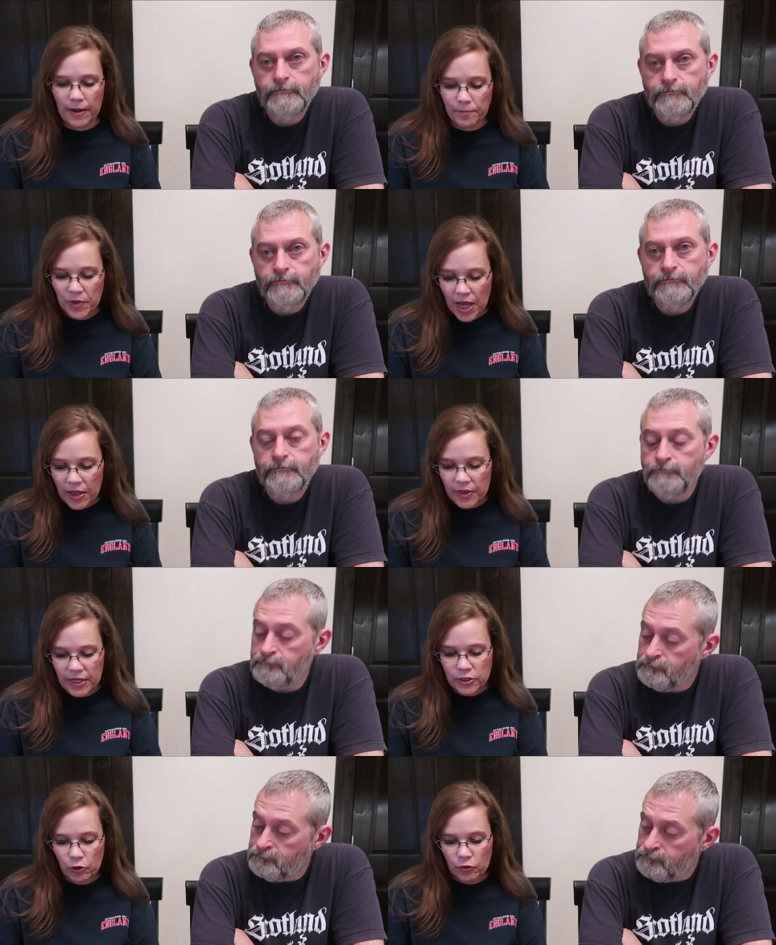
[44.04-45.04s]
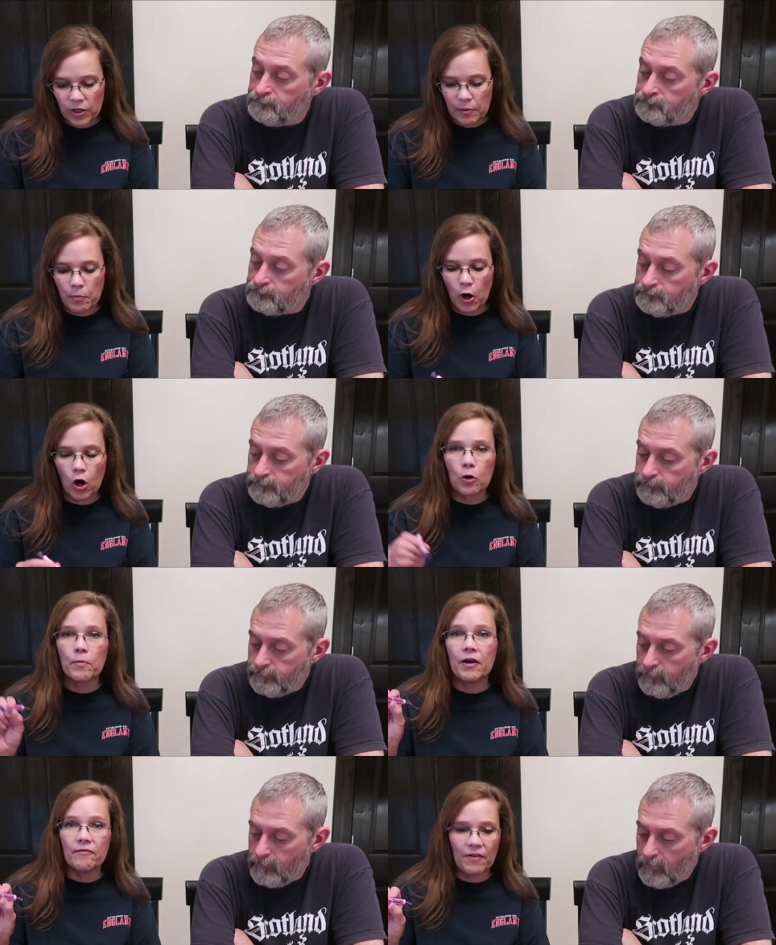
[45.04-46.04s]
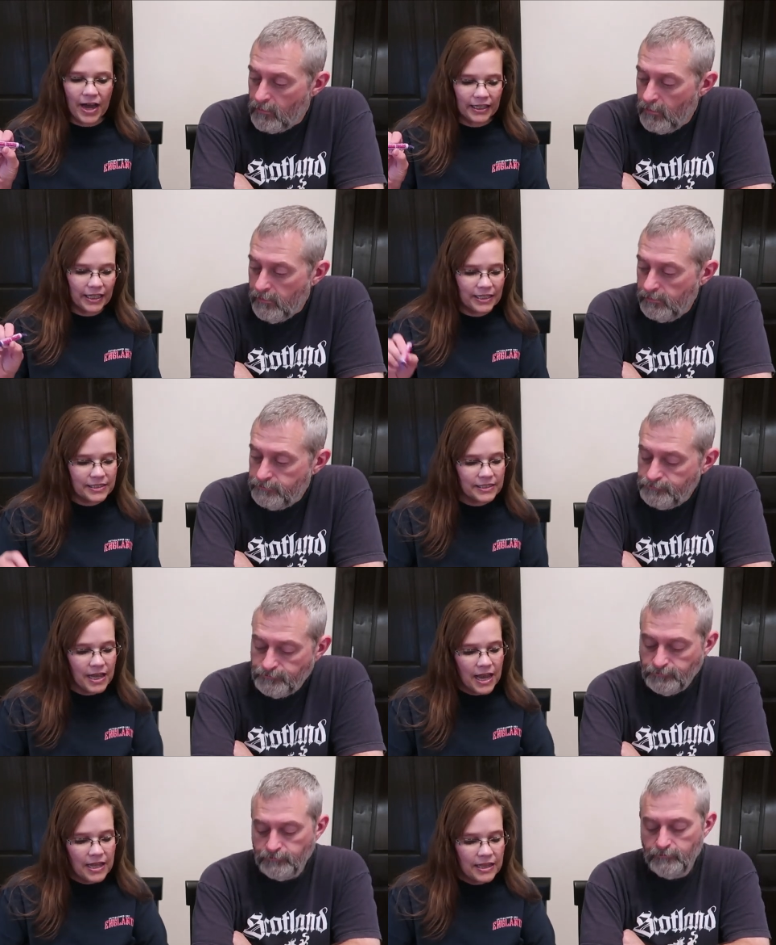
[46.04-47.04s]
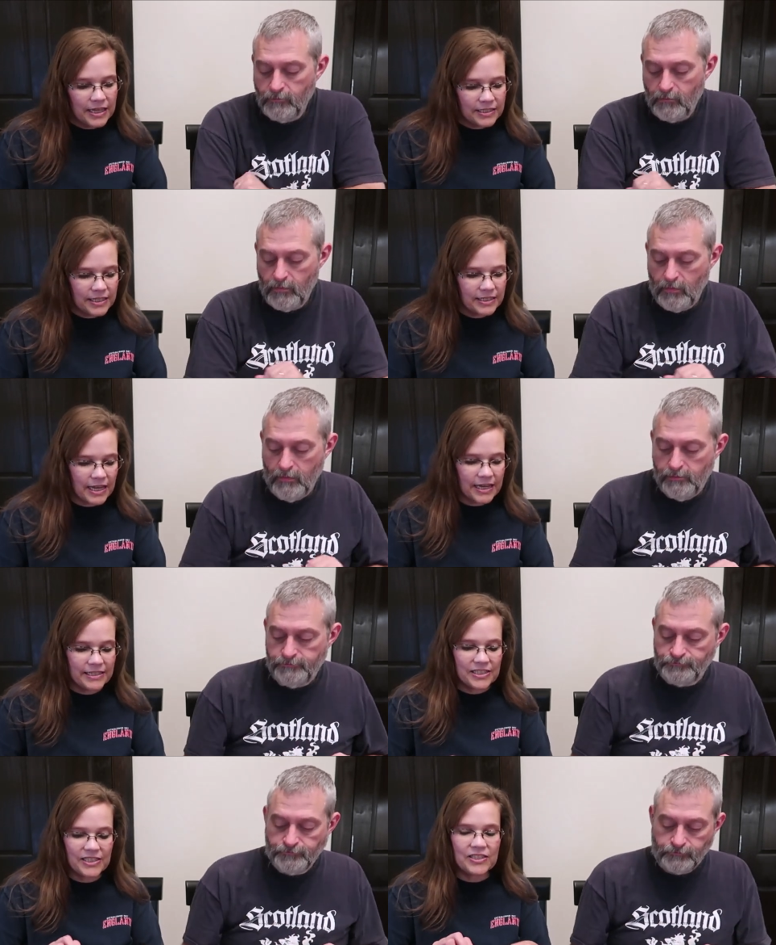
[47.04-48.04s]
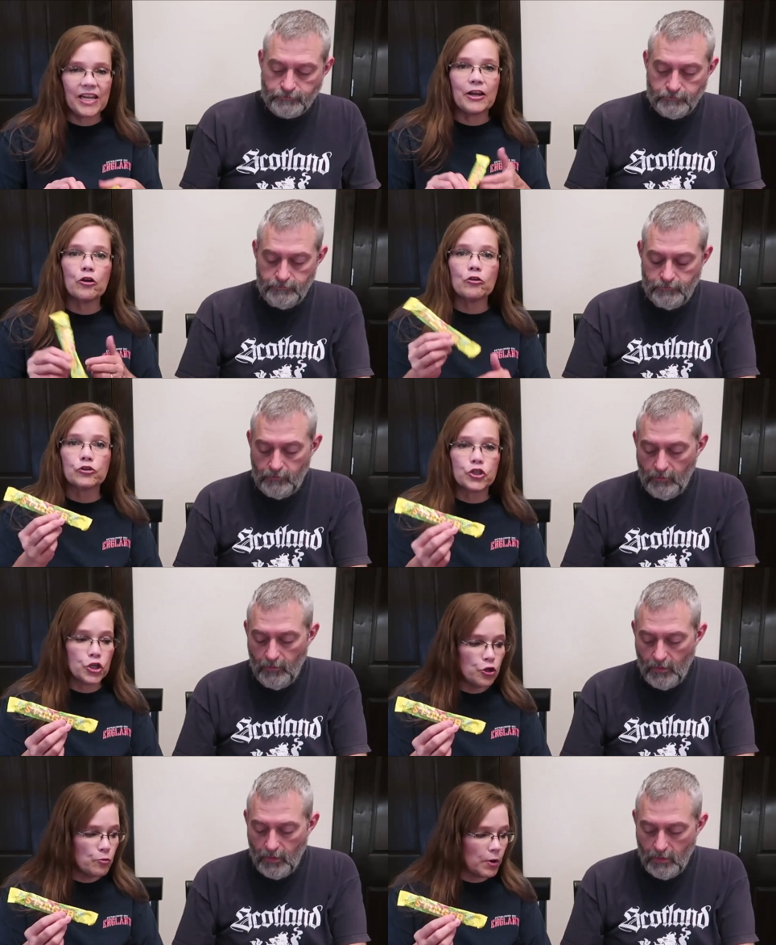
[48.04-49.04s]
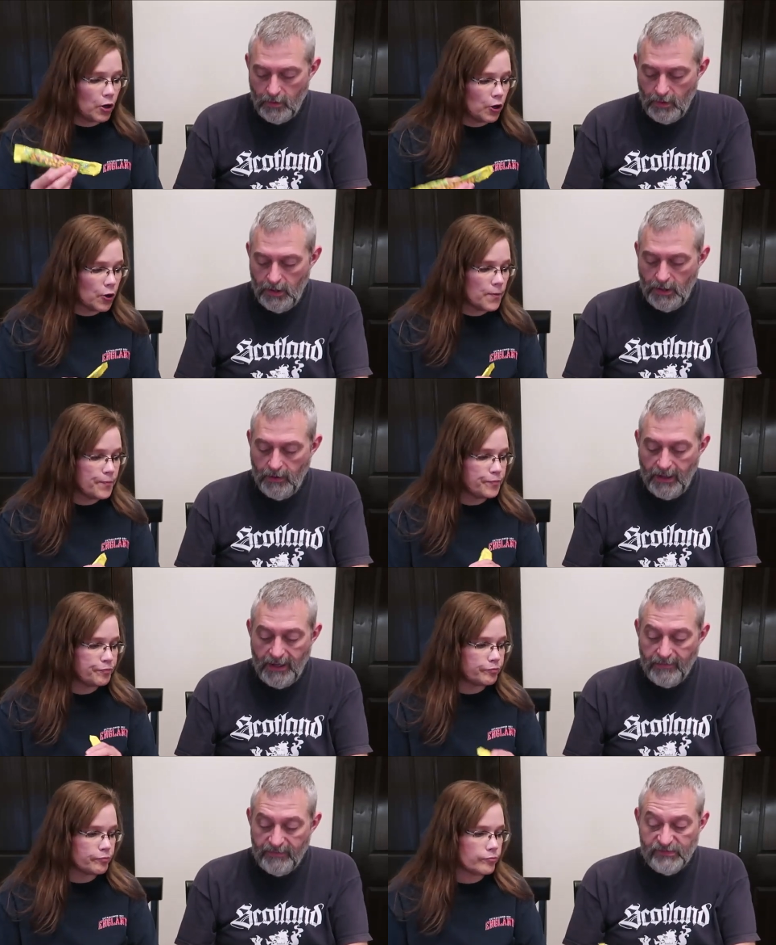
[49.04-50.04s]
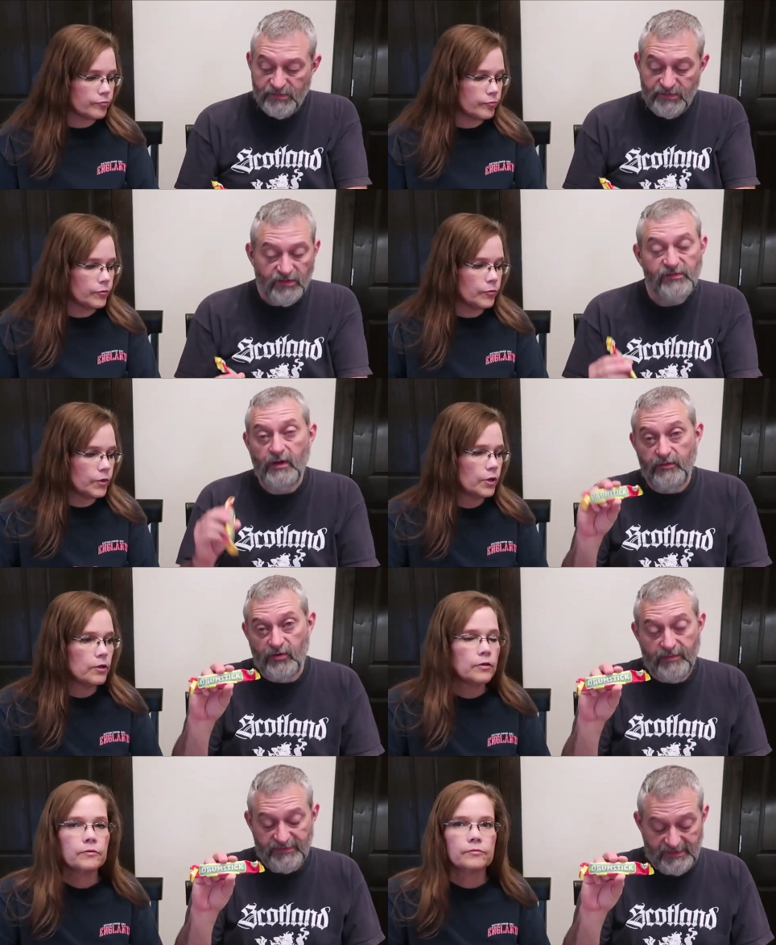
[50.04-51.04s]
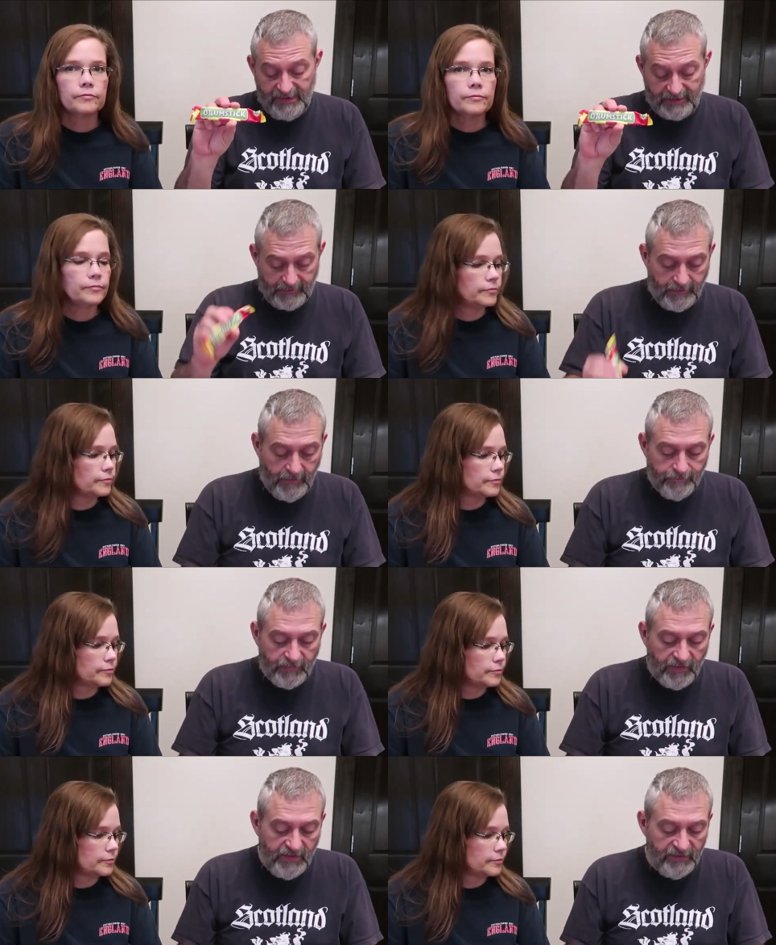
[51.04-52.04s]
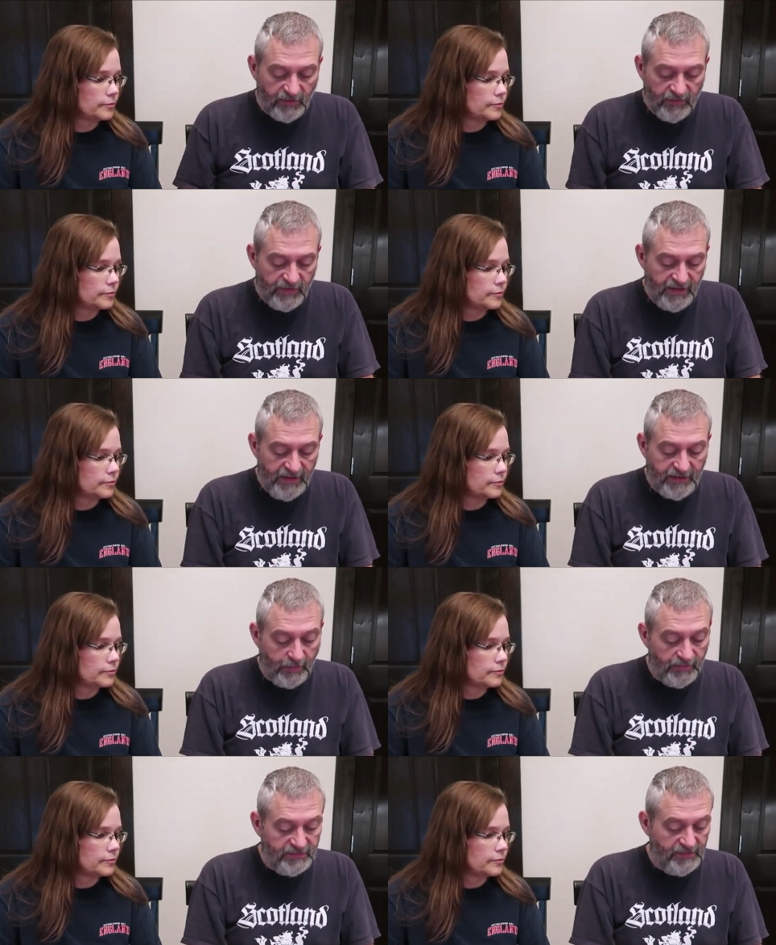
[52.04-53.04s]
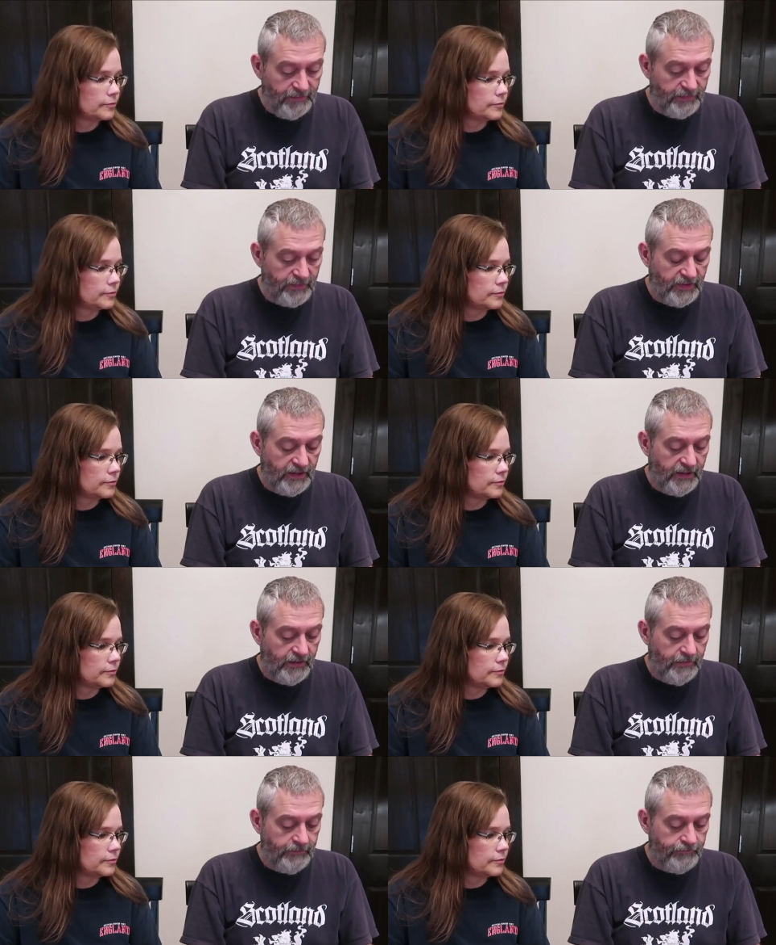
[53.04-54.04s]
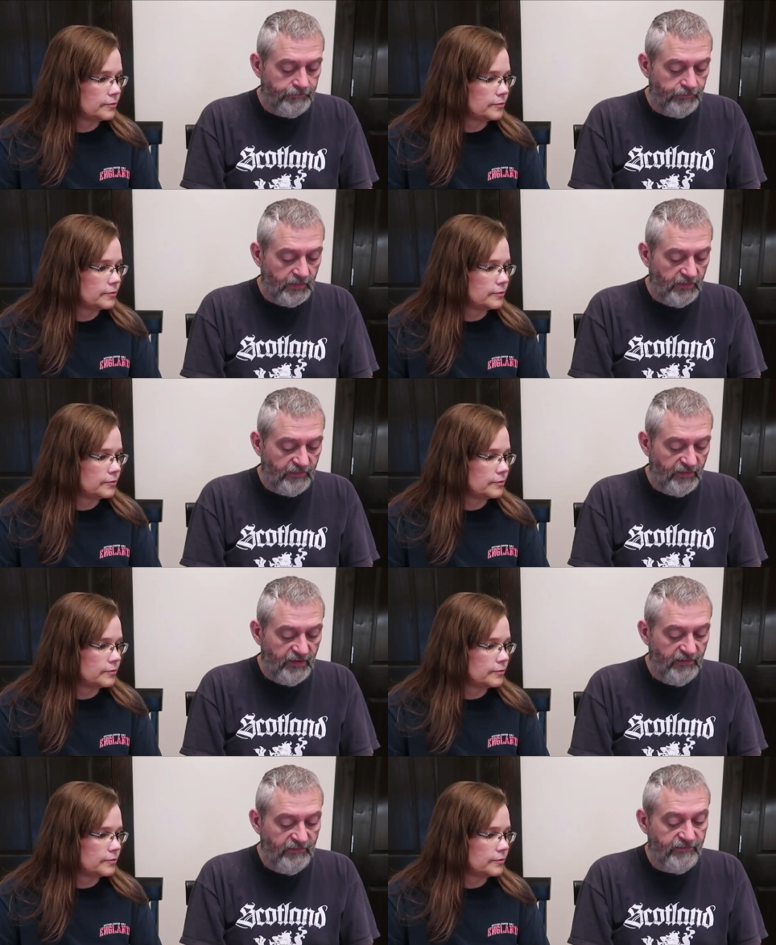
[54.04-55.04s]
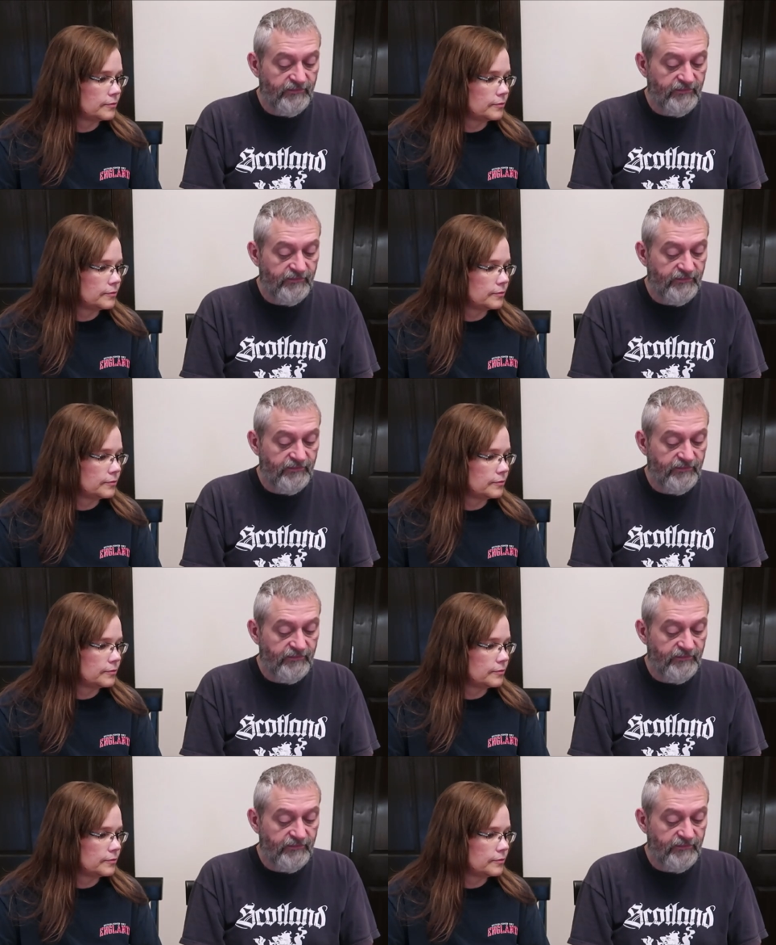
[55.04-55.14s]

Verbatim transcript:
Speaker 1: yet. These are the Parma Violets. This is a Stinger Chew Bar.
Speaker 2: Um, this is just a drumstick. And these are the double dip um, fruity,